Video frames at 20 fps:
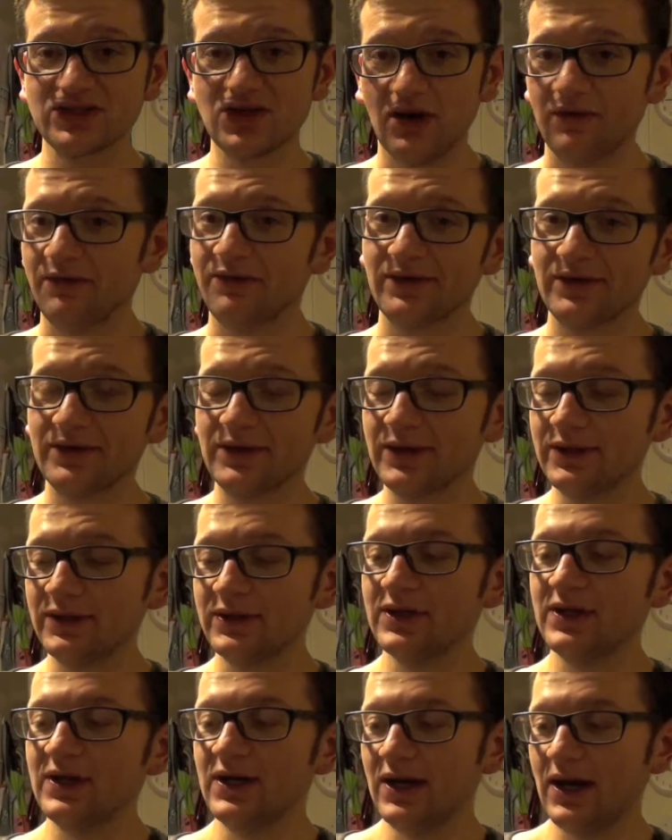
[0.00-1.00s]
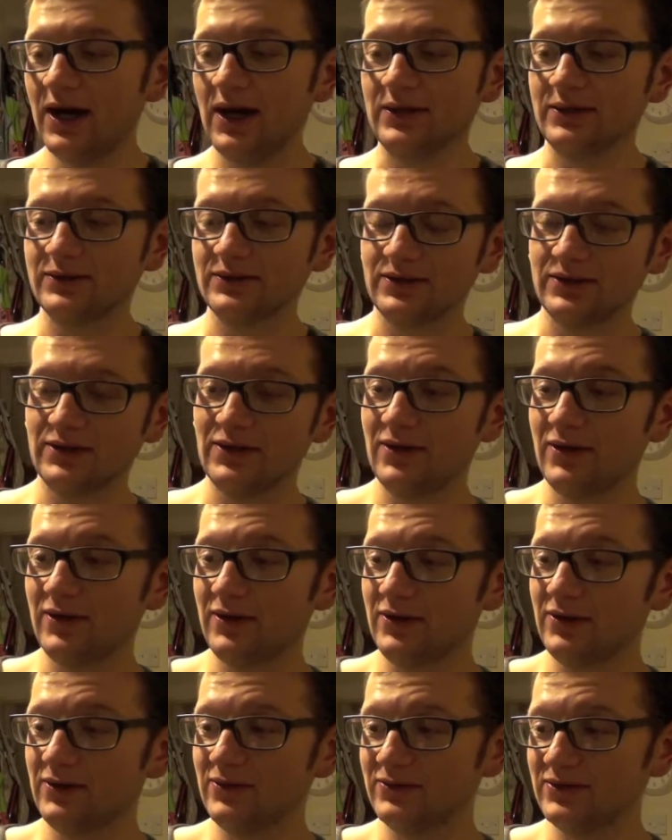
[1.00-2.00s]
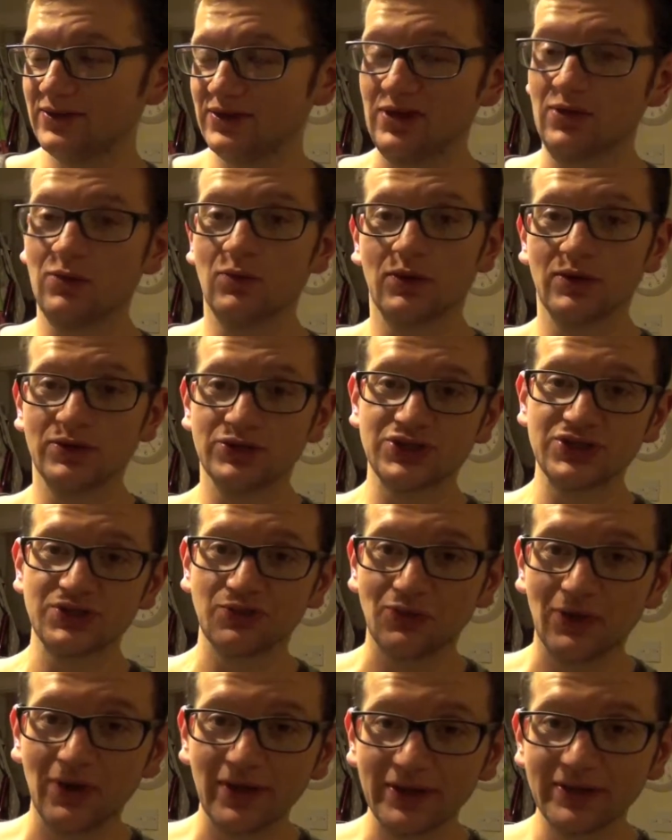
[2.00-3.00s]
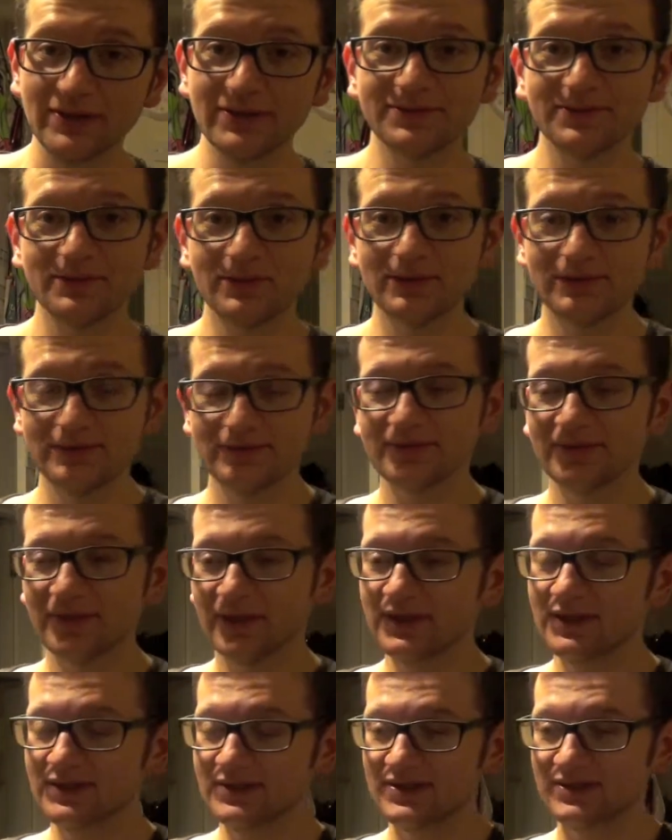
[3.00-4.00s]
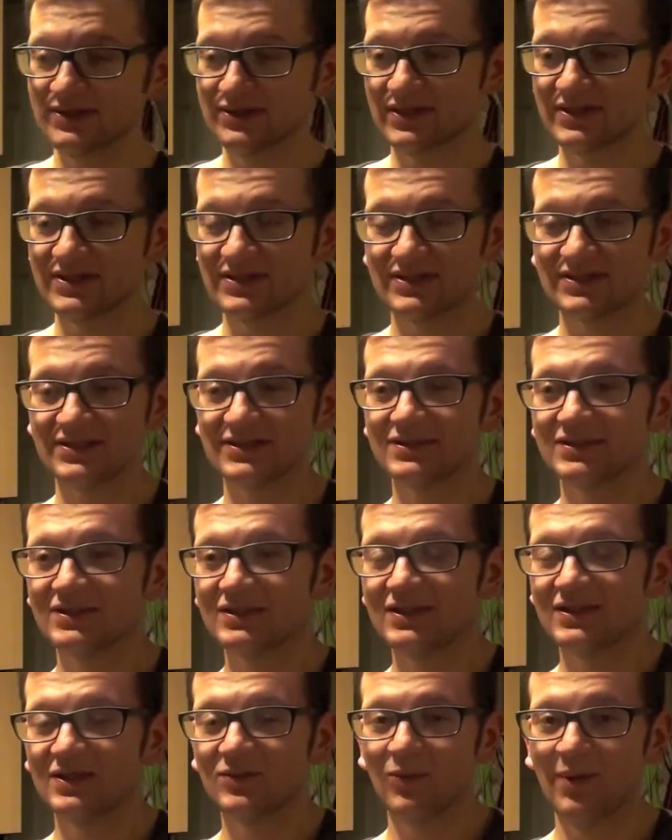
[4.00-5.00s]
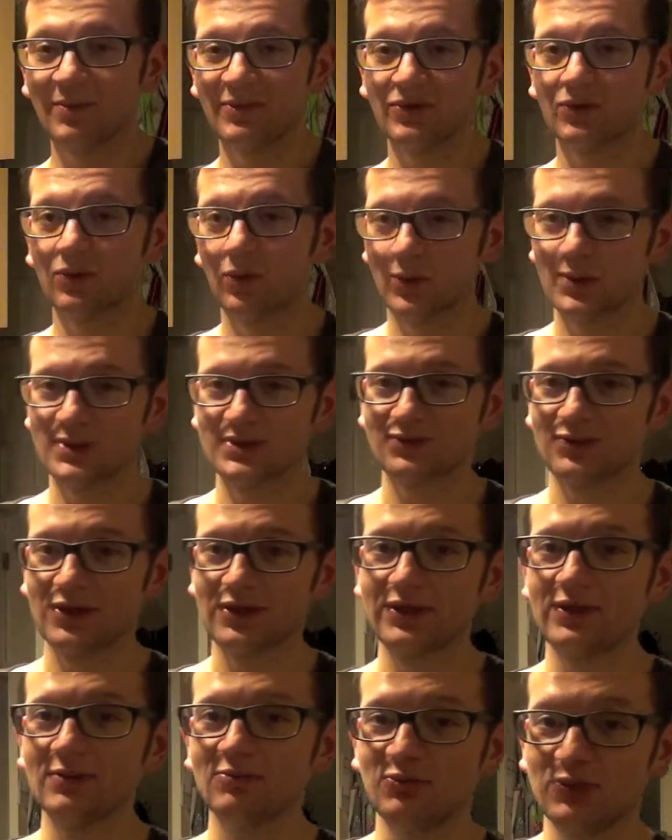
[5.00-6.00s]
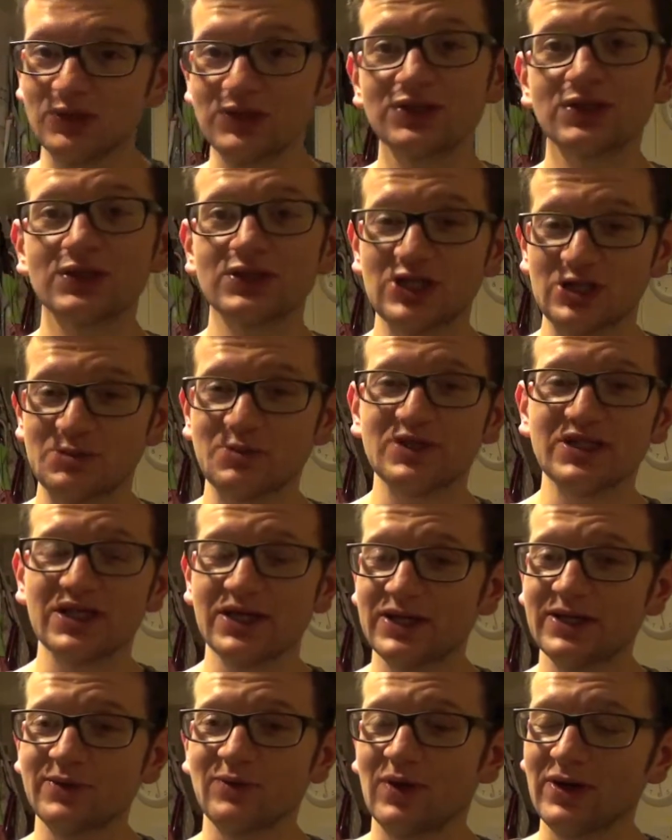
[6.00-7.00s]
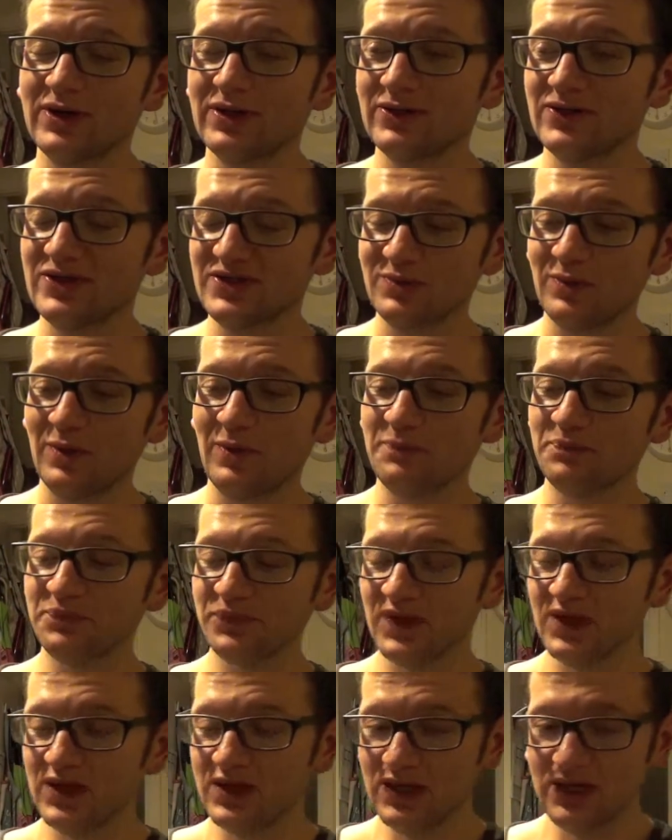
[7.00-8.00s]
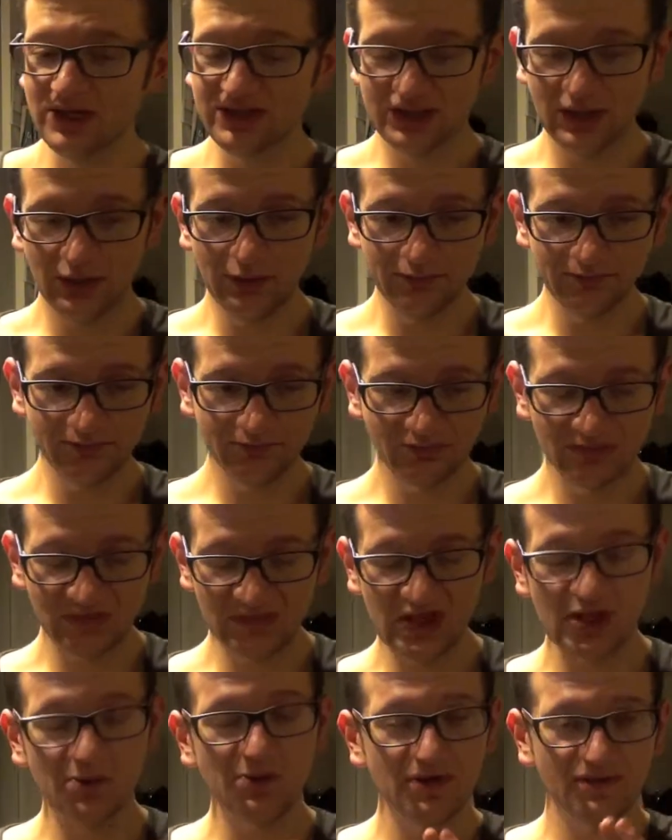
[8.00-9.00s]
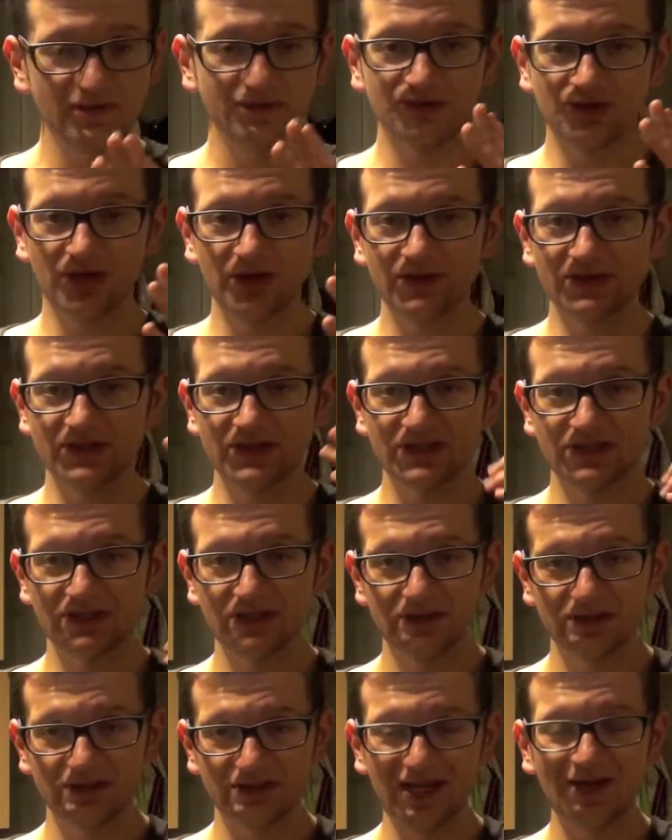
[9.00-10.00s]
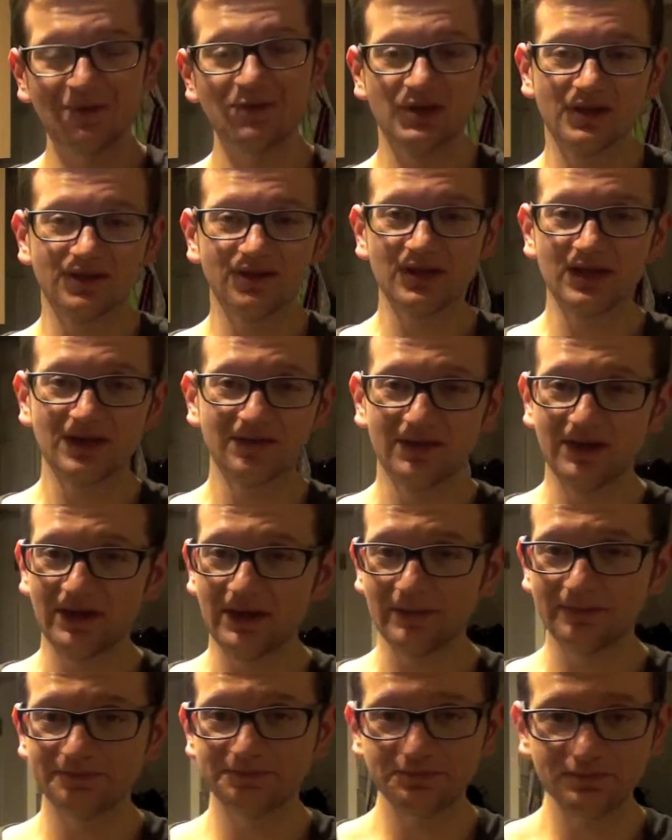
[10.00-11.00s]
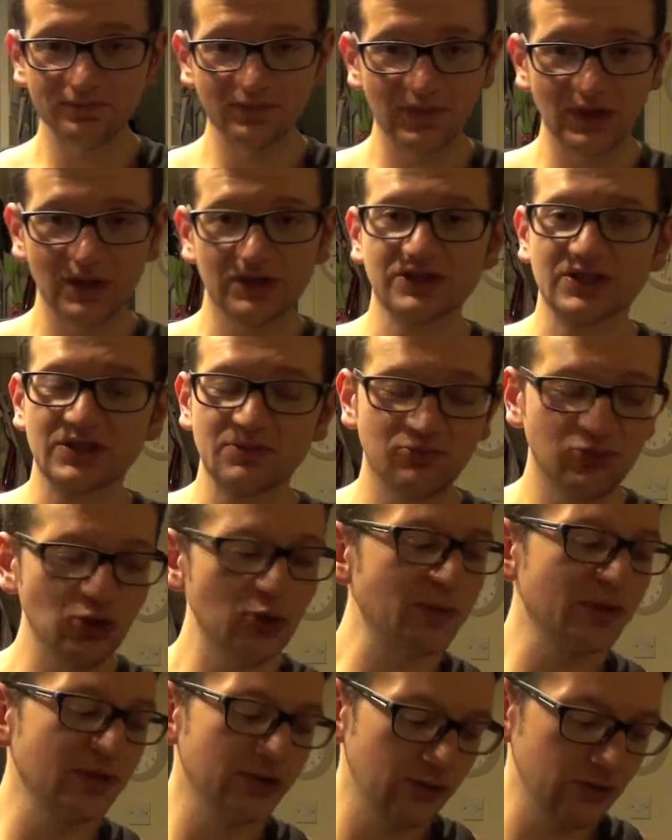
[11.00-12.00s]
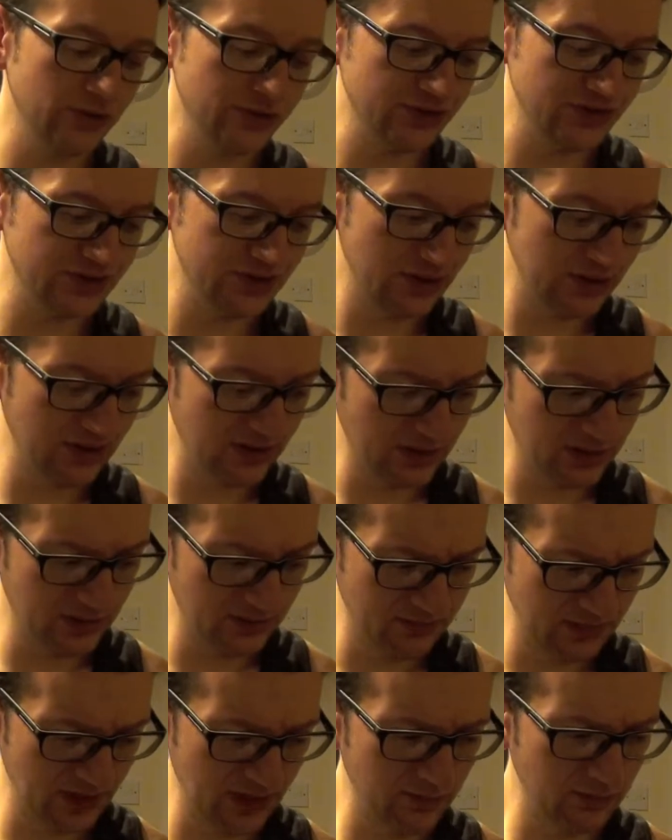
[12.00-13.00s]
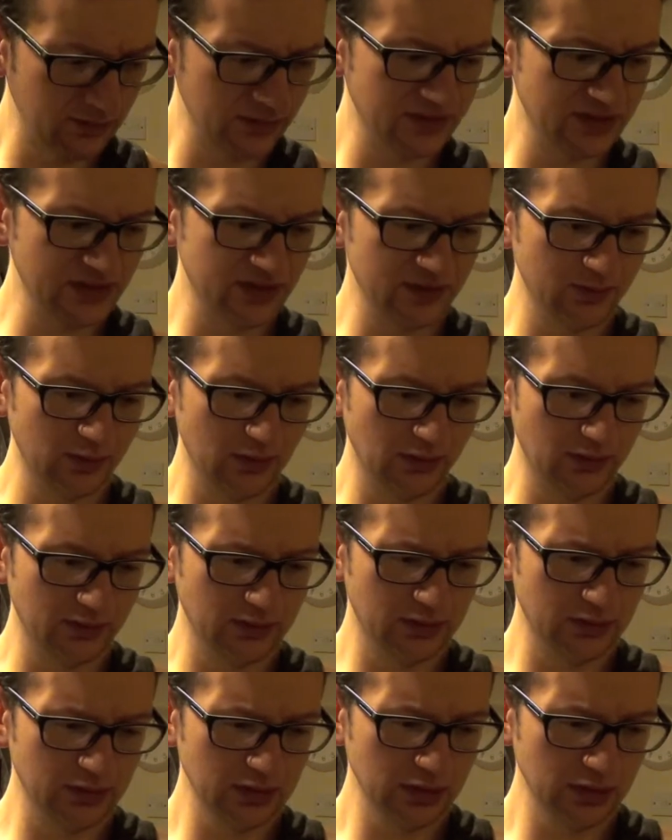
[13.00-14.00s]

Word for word: coffee in it. And you know what, she's right. Ladies and gents, women are always right, but she's particularly right in this one. So tell me if you've tried this, tell me what you think of it, because it's blooming gorgeous. How old is this one?